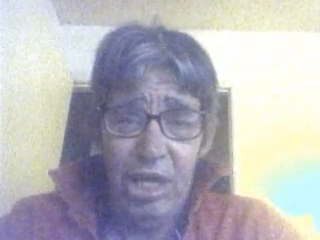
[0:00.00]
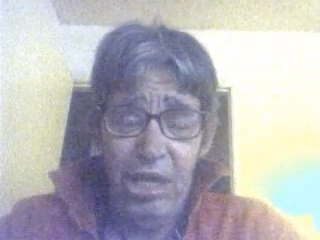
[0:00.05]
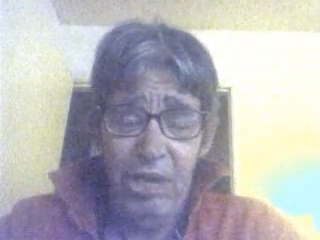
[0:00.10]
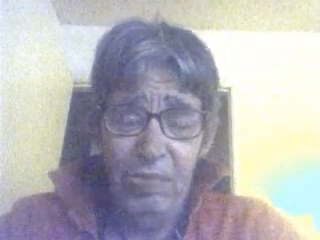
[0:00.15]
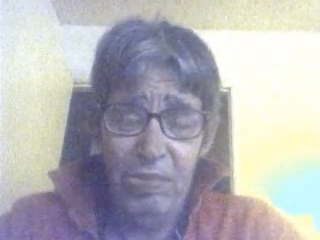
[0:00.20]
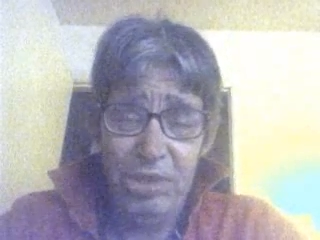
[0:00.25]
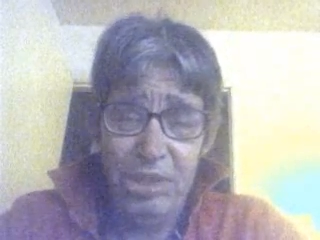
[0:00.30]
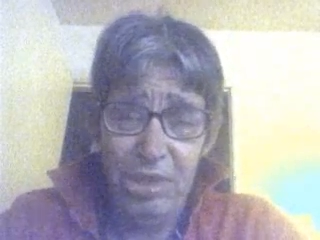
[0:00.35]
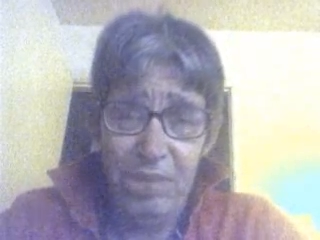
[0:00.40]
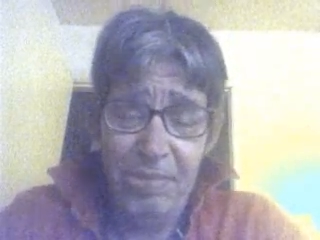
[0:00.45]
it
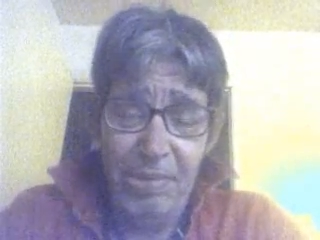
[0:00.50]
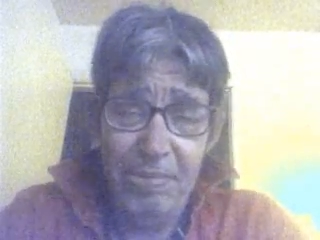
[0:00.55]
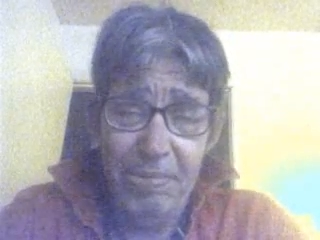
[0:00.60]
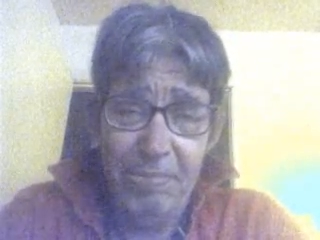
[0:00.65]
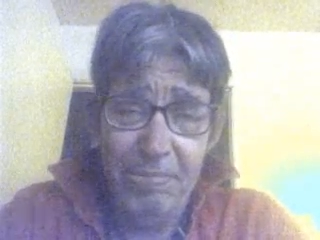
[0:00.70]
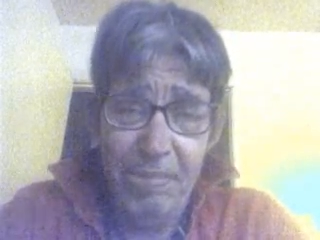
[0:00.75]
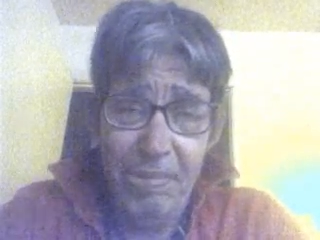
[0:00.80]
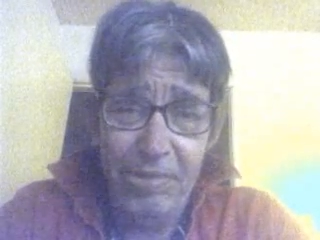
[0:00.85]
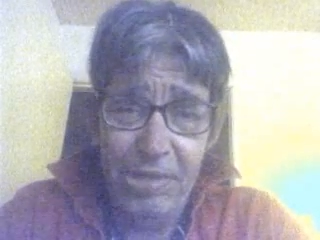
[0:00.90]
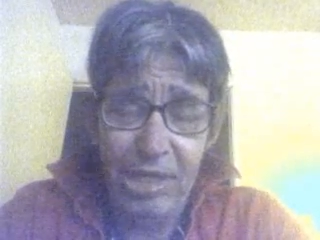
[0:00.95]
was
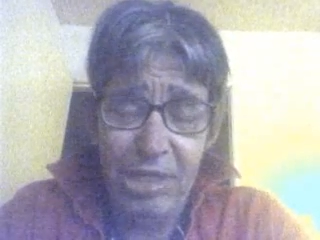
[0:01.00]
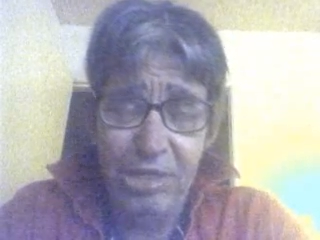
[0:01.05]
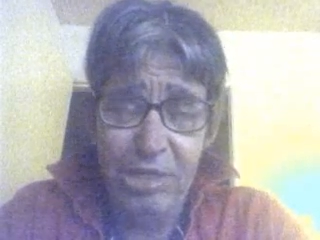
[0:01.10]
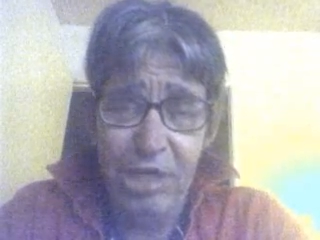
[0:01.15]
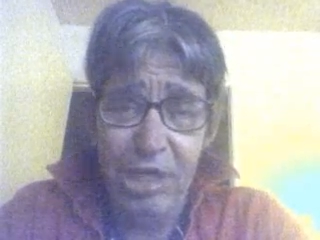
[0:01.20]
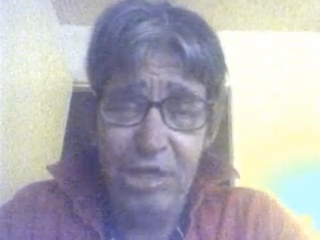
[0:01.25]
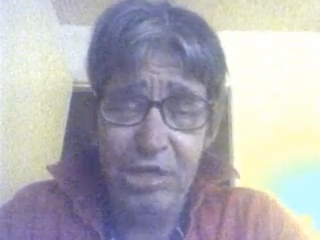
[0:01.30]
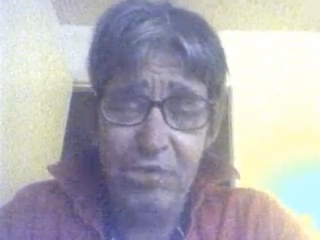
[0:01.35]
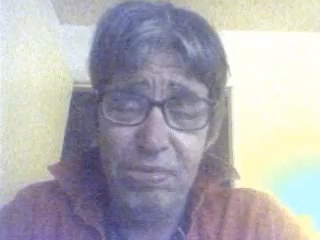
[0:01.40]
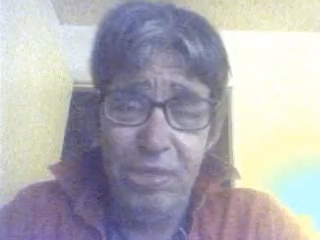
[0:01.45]
an
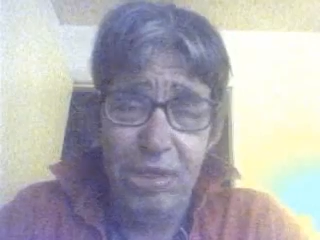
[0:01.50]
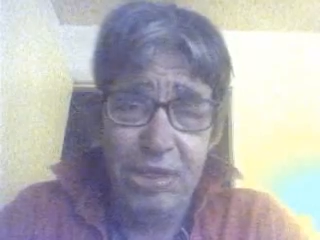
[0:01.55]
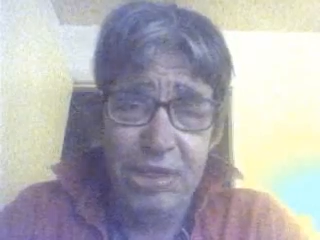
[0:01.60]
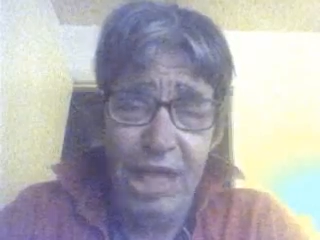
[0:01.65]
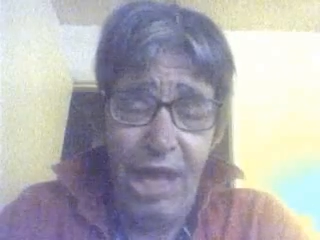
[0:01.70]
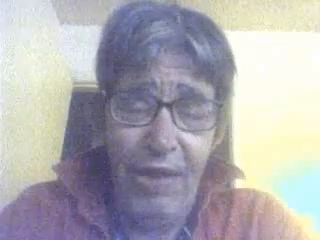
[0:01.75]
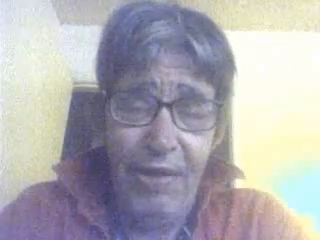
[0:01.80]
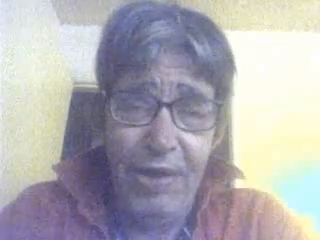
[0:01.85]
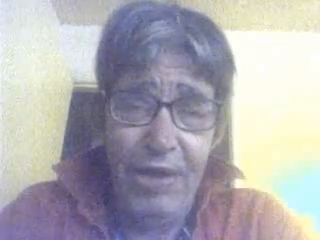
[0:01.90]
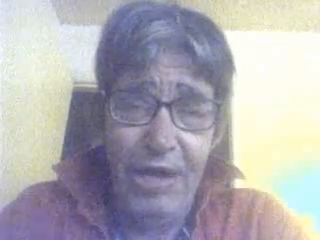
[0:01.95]
industrial
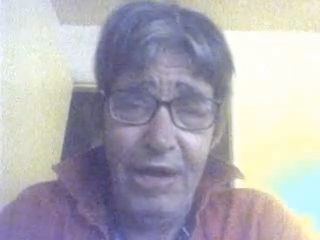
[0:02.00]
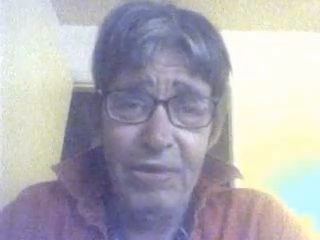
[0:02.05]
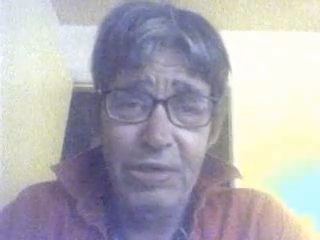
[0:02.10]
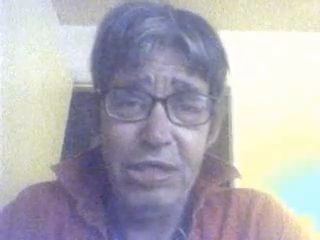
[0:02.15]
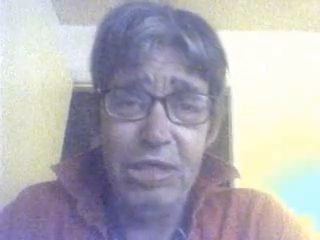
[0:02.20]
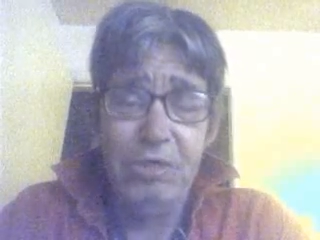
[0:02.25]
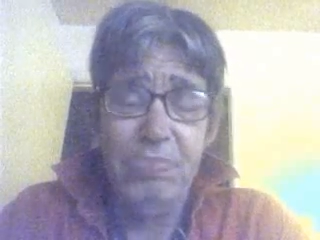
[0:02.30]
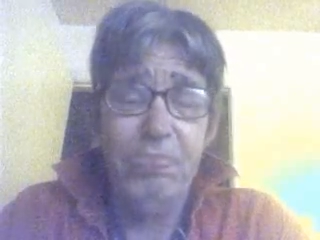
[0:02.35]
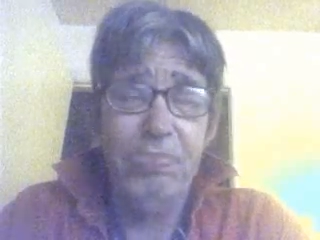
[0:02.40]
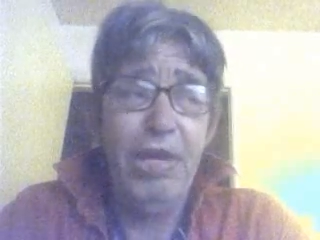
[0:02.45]
town, and there
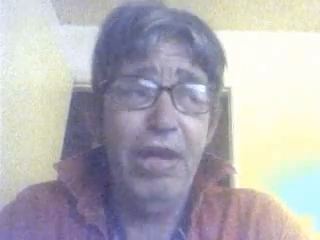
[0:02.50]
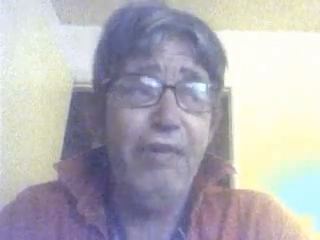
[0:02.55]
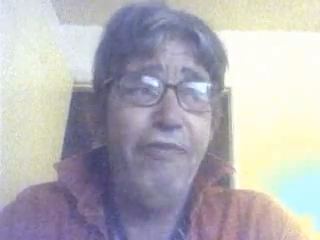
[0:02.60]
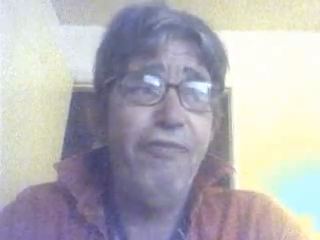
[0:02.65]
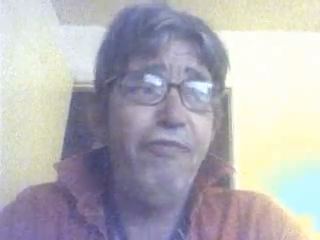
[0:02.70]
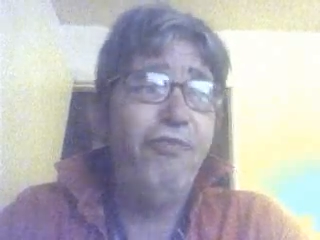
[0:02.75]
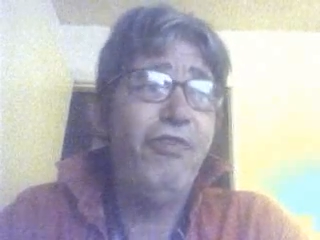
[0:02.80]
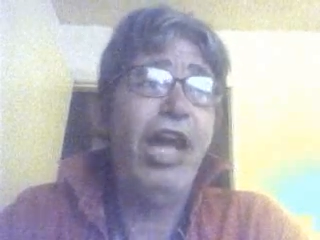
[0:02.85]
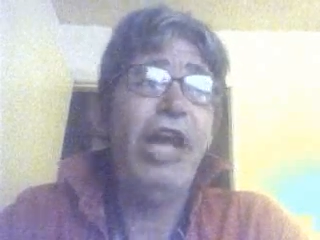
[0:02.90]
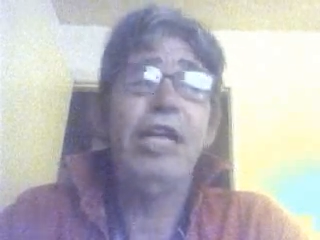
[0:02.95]
was this big
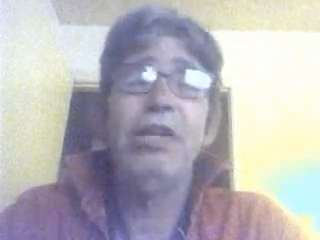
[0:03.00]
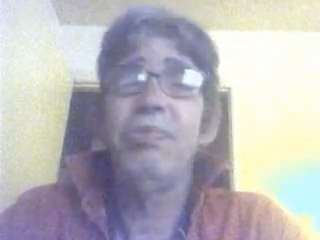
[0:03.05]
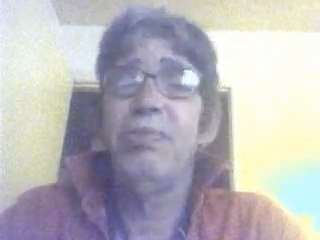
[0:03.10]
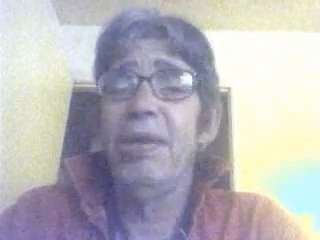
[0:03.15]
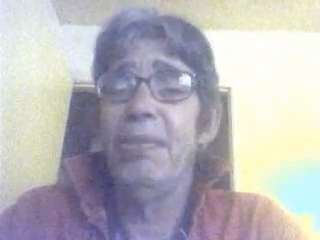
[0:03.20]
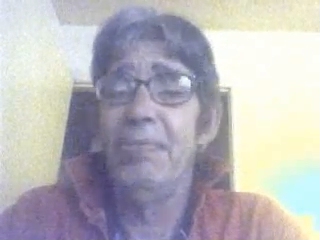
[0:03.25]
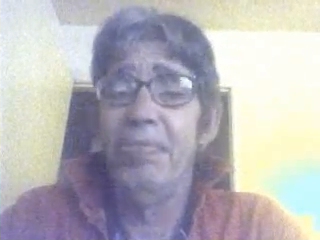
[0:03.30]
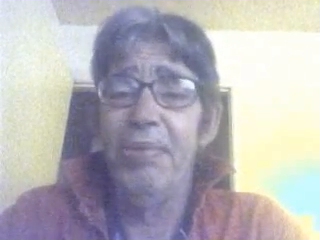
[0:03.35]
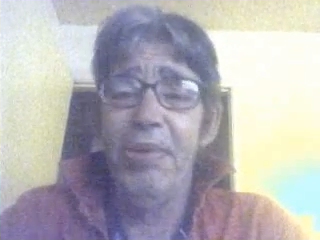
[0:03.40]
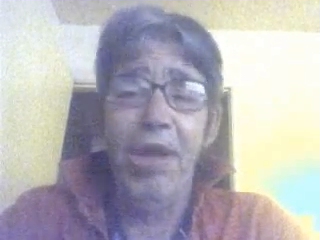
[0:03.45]

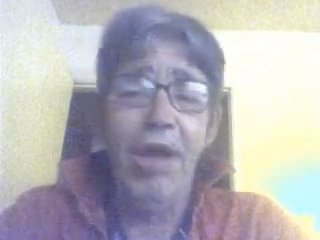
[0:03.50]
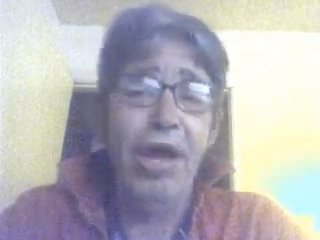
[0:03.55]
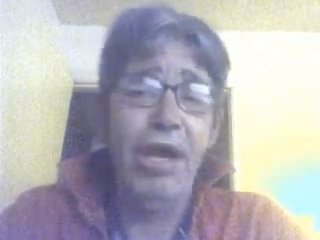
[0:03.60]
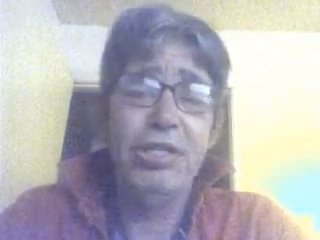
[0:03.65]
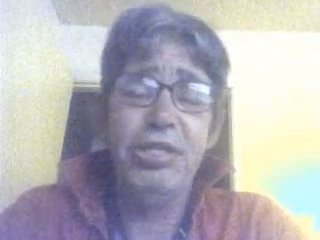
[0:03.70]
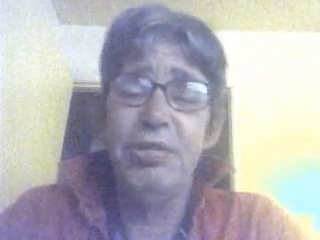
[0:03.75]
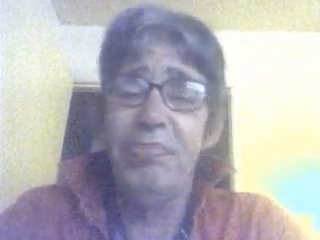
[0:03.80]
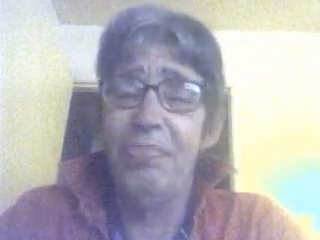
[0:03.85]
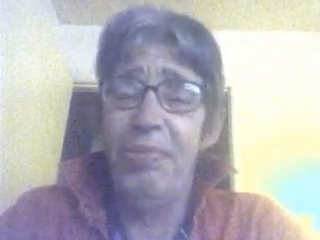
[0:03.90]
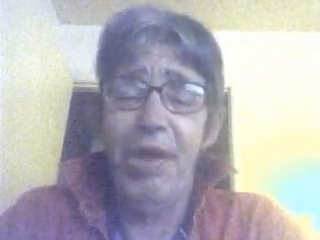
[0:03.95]
factory,
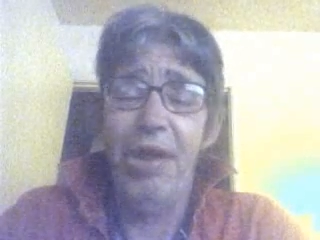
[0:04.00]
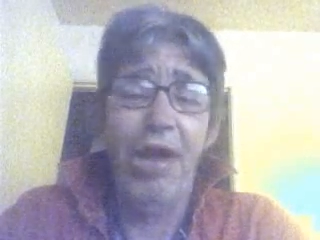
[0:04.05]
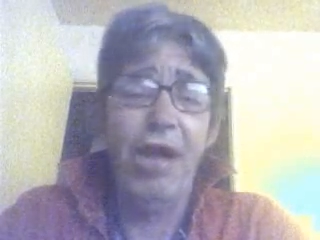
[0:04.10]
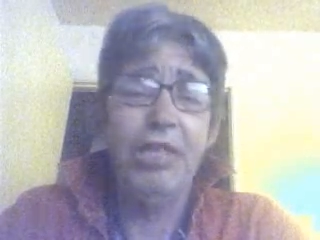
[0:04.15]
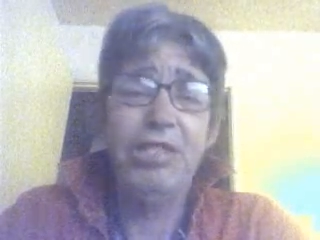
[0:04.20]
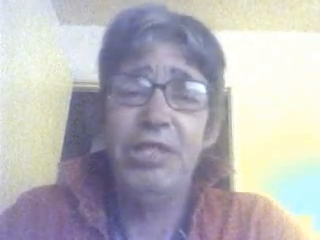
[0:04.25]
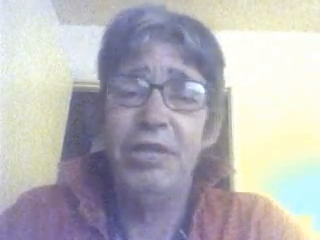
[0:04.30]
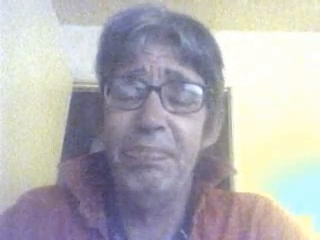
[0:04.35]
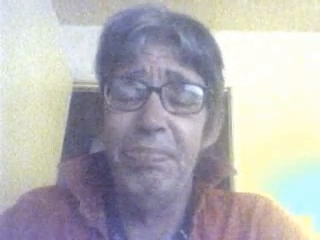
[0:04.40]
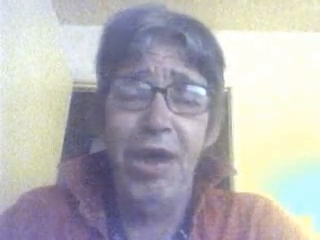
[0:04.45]
blocks and
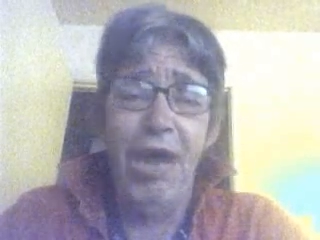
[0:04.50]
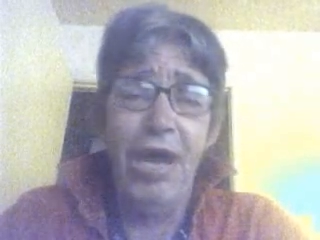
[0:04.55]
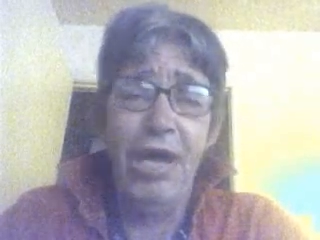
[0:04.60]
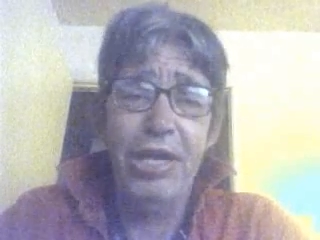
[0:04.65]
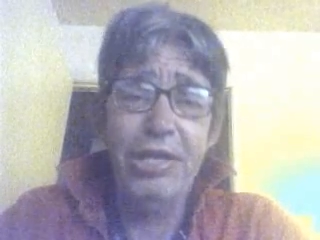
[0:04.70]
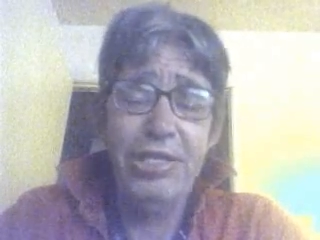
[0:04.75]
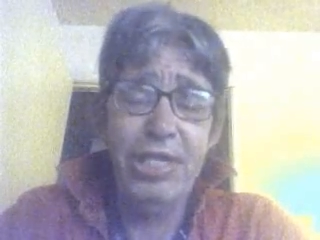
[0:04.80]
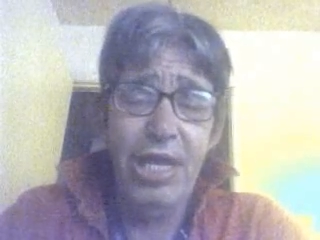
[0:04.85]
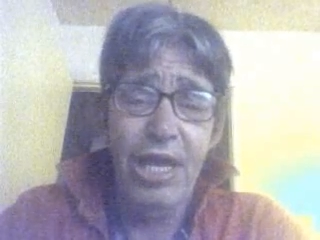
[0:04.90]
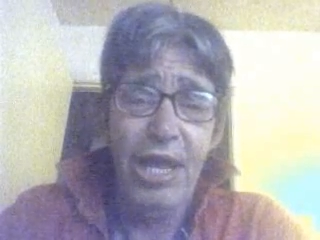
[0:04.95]
blocks and
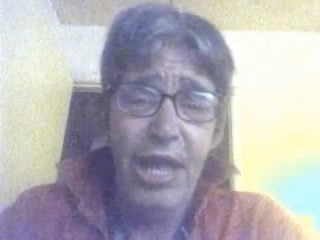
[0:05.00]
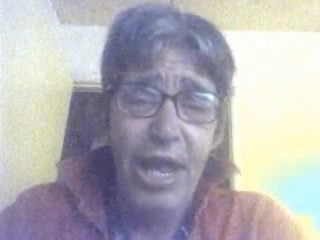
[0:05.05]
blocks.